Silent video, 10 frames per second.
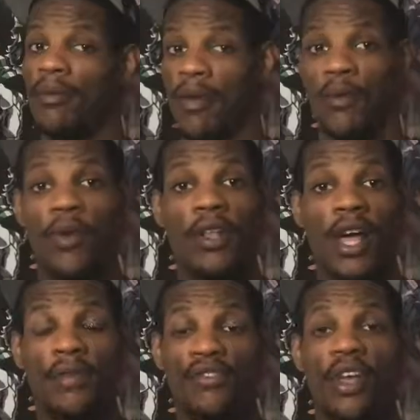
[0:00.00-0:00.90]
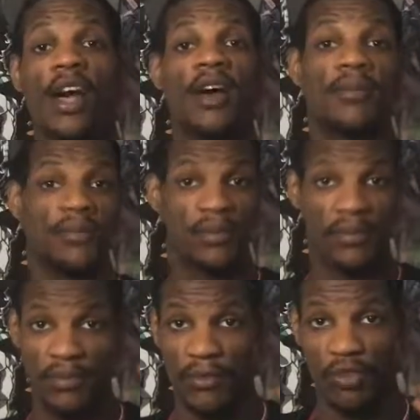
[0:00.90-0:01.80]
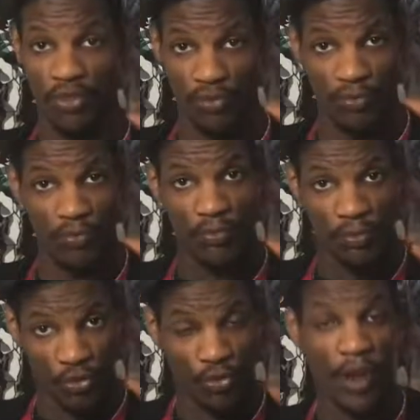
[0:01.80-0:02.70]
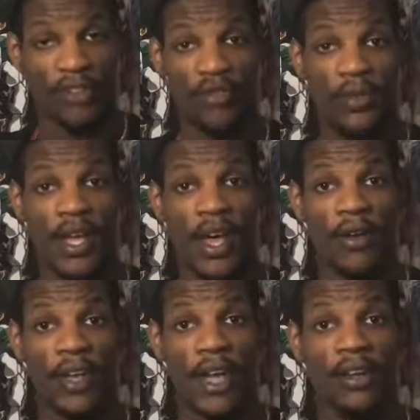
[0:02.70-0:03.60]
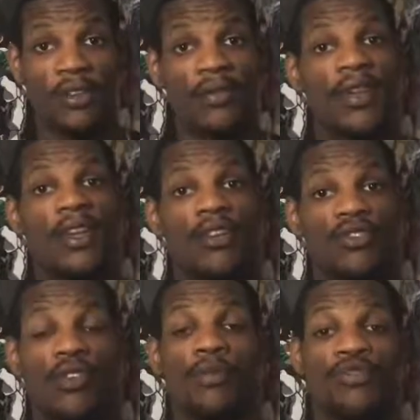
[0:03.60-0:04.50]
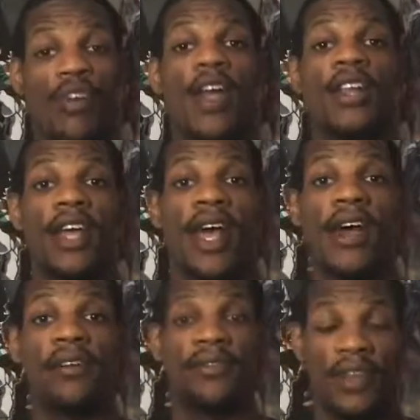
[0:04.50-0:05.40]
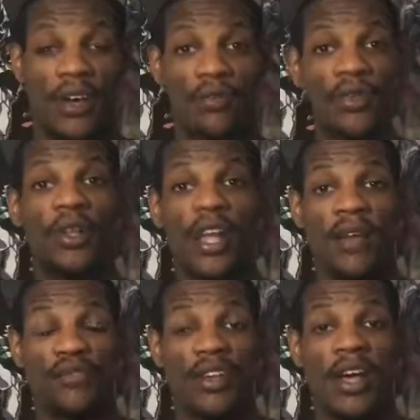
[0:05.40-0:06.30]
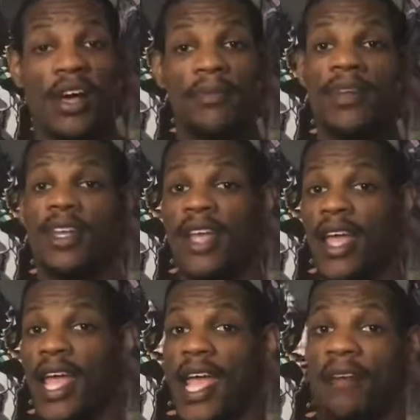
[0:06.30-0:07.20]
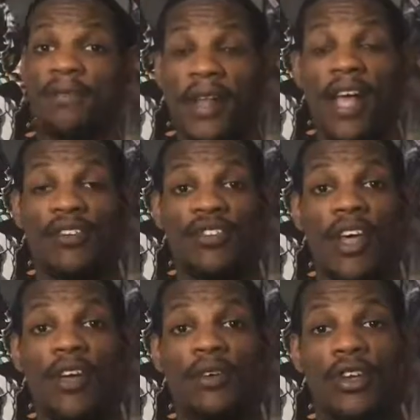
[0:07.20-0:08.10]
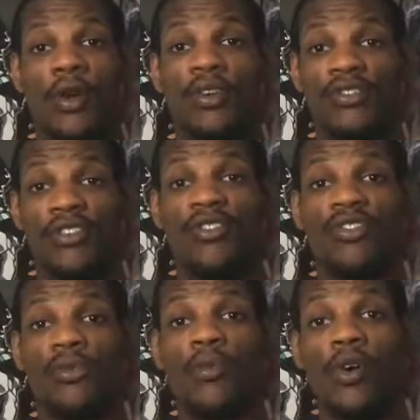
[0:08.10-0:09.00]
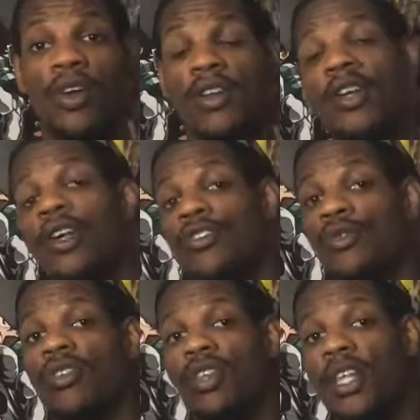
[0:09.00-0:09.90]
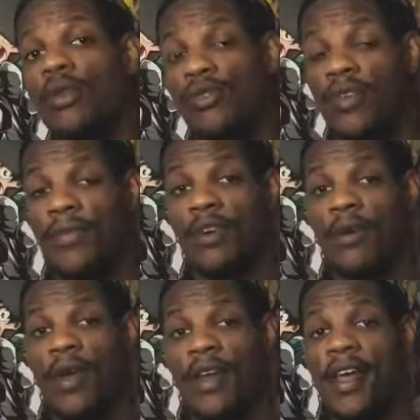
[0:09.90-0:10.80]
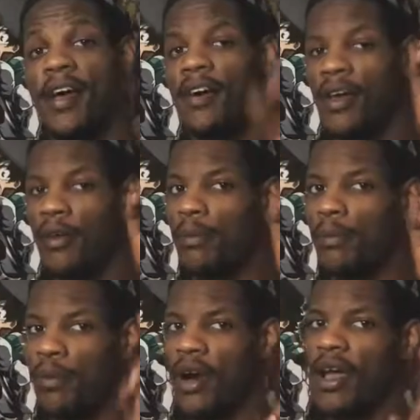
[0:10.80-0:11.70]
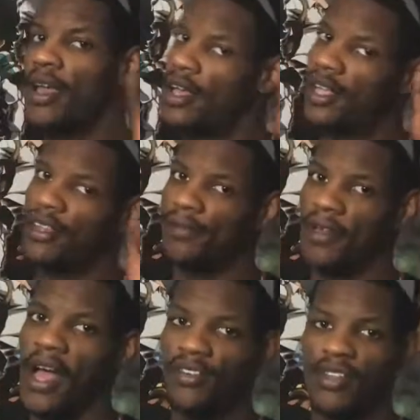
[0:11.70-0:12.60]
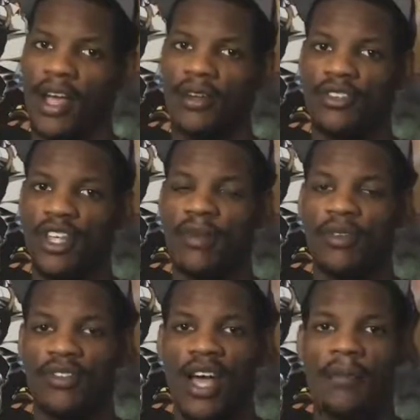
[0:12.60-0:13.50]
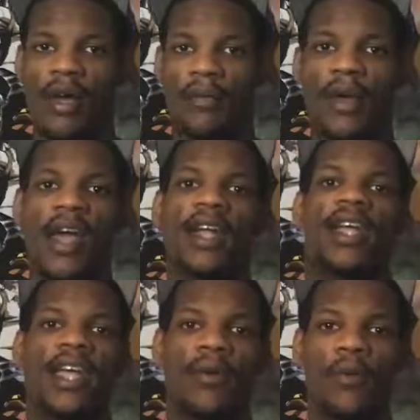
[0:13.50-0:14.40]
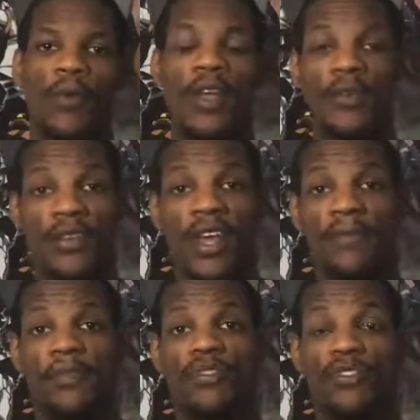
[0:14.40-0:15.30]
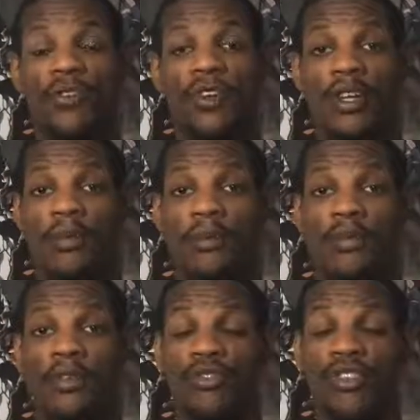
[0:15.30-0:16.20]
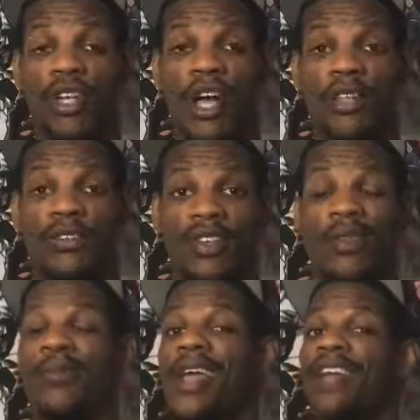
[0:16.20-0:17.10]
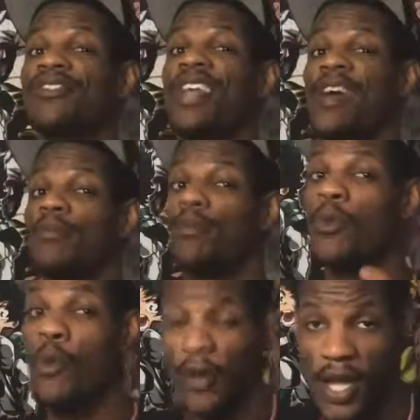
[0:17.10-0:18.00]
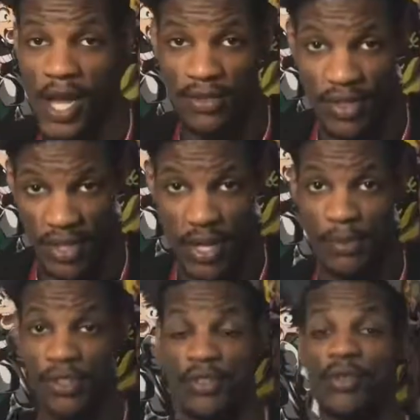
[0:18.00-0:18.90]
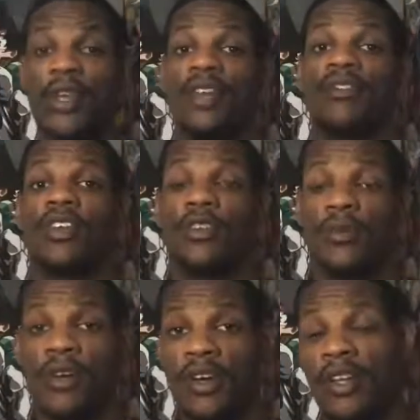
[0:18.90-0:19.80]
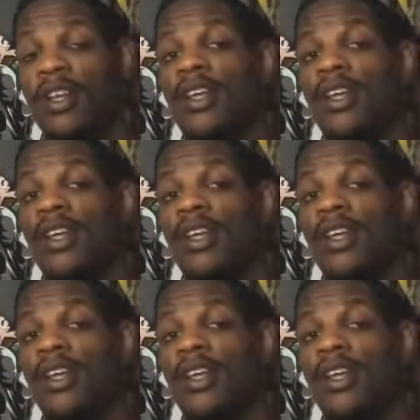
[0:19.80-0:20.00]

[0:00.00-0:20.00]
My real life job is stressing me out, kind of. So I'm trying to have a real life job and FlashDAIO coexist into one. So it's a little difficult right now, but the FlashDAIO team has got my back, and we are definitely still going to be producing content. We actually have more content coming to you guys later on.